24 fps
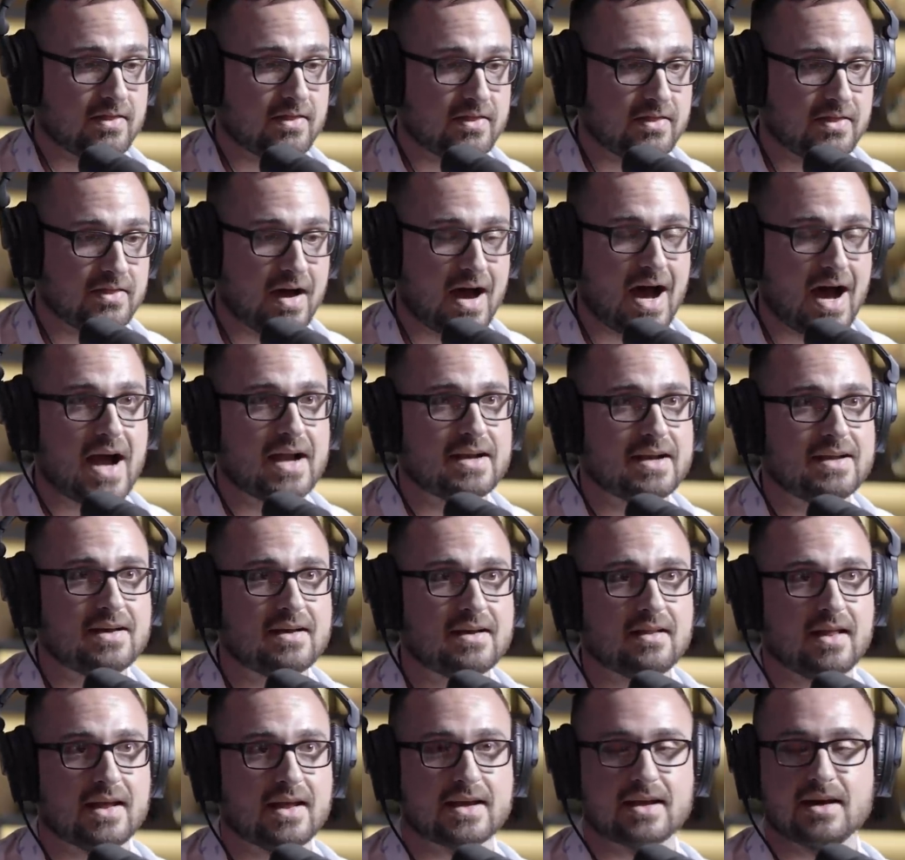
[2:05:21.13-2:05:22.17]
the
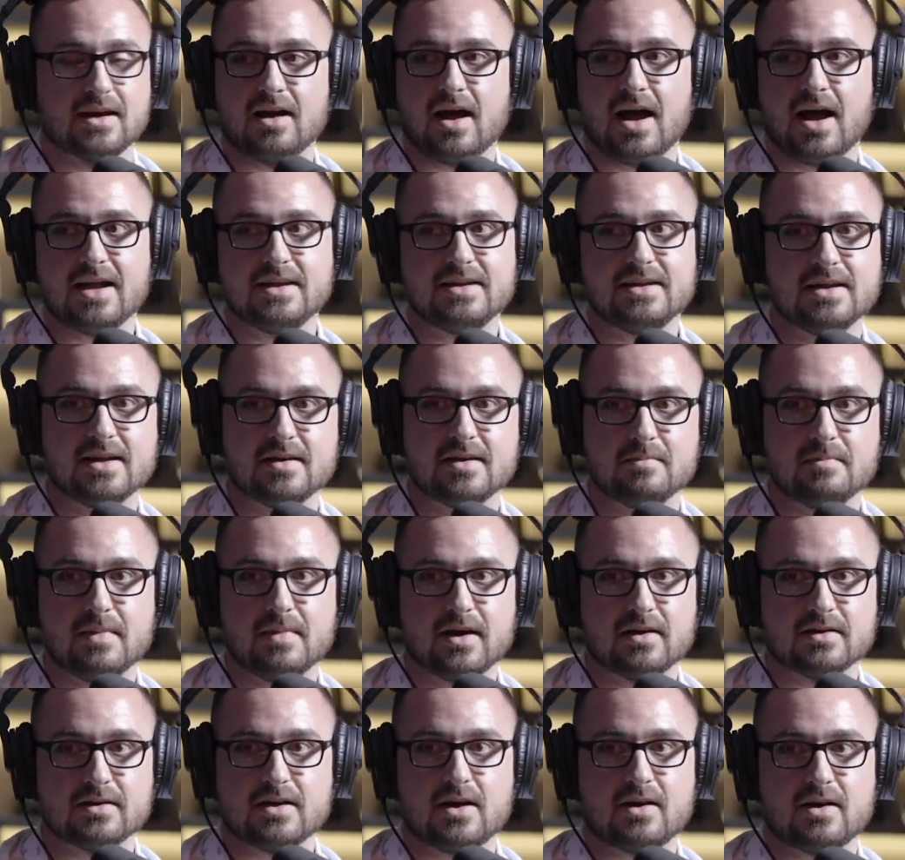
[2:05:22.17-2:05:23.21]
idea, like in an idea
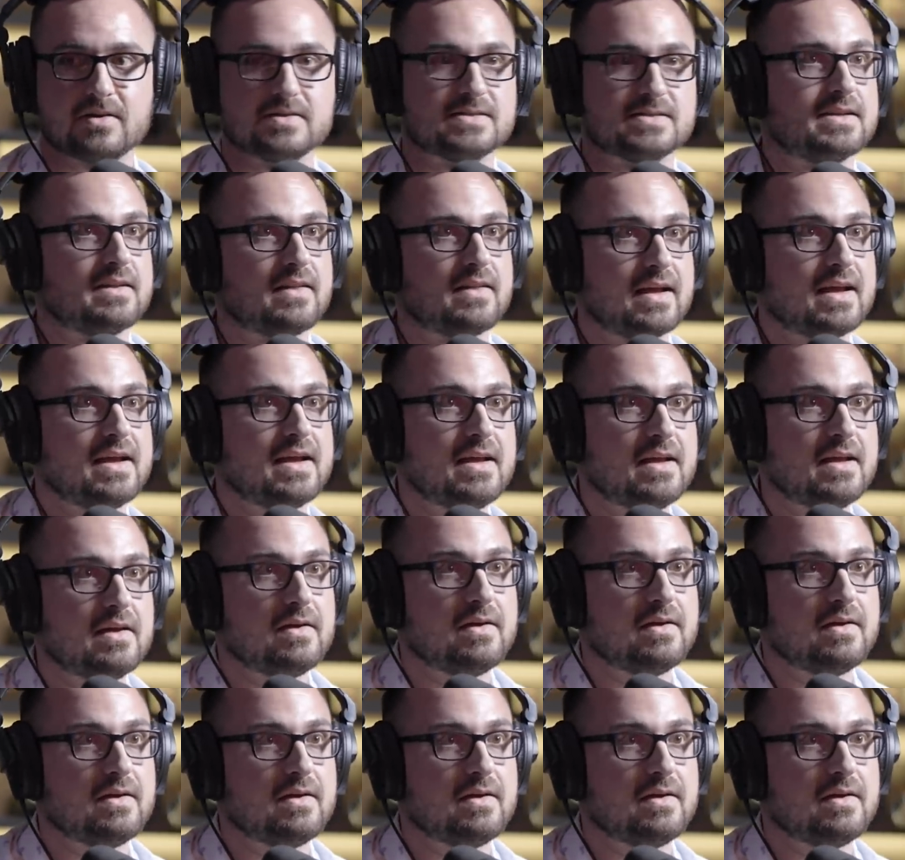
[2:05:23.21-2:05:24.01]
meritocracy, like